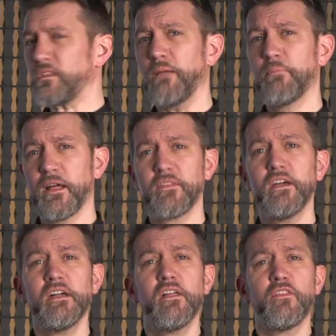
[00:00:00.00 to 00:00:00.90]
But
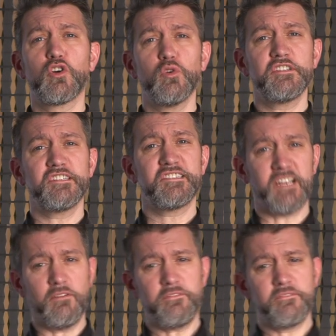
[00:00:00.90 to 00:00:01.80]
the course
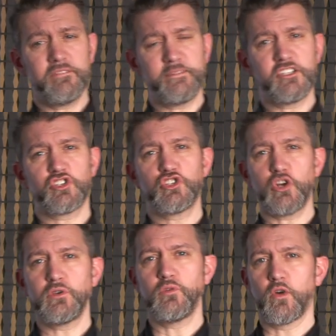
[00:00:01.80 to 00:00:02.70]
itself, let me just show
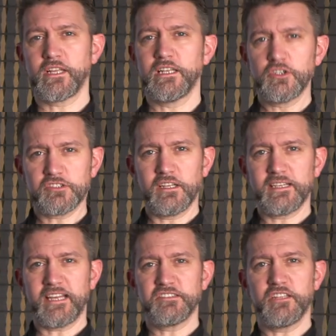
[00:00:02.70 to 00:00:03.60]
you what it looks
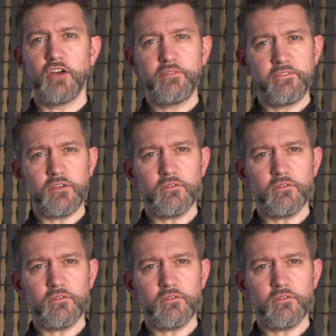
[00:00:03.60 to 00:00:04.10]
like as an overview.